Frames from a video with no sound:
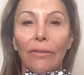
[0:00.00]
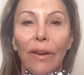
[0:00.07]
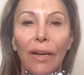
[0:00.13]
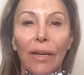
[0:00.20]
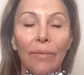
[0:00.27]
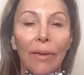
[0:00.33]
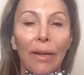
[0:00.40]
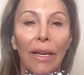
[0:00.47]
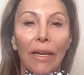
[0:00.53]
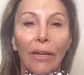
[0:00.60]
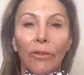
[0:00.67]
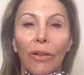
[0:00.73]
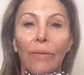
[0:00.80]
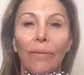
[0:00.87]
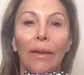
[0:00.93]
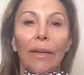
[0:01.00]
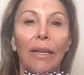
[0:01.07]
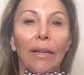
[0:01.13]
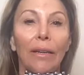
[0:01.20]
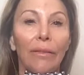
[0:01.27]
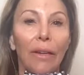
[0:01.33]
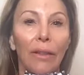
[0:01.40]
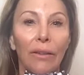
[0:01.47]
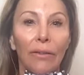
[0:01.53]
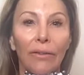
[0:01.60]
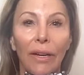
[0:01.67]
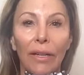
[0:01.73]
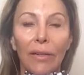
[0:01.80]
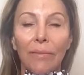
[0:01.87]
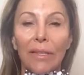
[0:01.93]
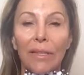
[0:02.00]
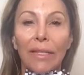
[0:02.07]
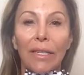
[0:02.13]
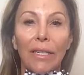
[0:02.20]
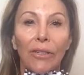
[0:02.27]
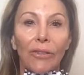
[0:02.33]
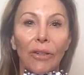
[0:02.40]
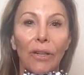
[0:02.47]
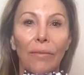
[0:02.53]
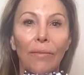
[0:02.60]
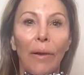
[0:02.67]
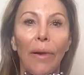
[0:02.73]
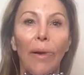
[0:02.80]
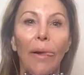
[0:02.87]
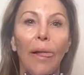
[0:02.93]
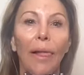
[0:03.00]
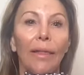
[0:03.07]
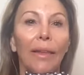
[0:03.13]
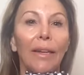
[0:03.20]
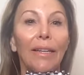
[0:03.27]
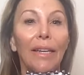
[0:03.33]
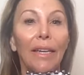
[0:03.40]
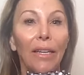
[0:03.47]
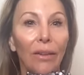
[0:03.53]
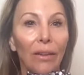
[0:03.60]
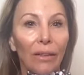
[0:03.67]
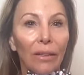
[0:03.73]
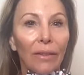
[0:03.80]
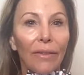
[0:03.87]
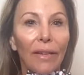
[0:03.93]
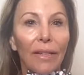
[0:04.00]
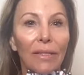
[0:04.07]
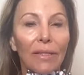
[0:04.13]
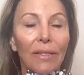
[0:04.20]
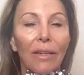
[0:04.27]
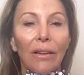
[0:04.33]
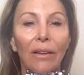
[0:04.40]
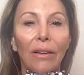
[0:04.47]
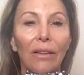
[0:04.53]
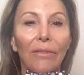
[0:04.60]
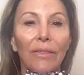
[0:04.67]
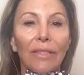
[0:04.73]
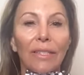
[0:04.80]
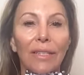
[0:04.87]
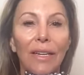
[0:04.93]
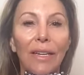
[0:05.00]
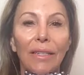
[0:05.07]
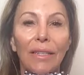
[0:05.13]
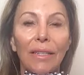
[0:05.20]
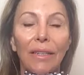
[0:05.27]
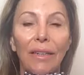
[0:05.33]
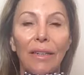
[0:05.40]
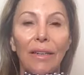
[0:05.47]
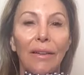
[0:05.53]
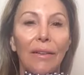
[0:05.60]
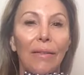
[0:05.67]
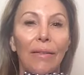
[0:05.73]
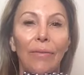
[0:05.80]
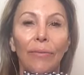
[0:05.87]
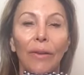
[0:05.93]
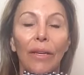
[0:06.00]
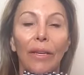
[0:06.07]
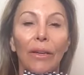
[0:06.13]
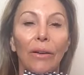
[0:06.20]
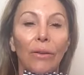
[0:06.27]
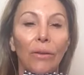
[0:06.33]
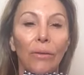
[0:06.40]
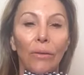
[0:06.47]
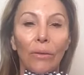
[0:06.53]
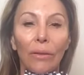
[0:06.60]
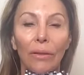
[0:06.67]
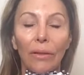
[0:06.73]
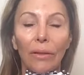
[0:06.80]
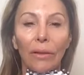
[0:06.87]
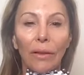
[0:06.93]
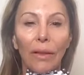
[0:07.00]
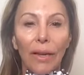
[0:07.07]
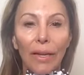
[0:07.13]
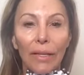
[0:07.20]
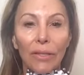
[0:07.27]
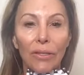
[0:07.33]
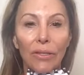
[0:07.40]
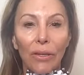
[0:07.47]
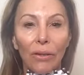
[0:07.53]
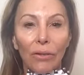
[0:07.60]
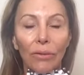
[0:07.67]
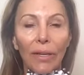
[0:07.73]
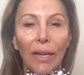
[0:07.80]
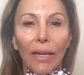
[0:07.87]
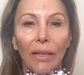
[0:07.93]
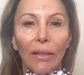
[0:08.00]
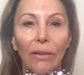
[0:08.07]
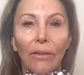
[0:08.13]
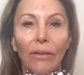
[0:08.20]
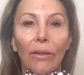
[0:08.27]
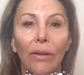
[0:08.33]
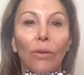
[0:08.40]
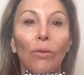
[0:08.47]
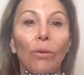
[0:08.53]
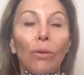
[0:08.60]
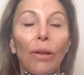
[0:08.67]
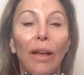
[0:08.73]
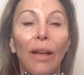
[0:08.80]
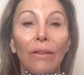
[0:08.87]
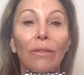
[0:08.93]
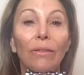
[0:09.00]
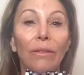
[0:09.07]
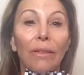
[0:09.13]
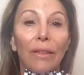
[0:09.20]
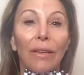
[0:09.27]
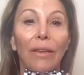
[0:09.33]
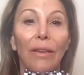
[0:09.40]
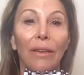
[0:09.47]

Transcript: vitamin A cream, they need another vitamin C cream, they need all of this, that all of a sudden, the clients don't take their whole health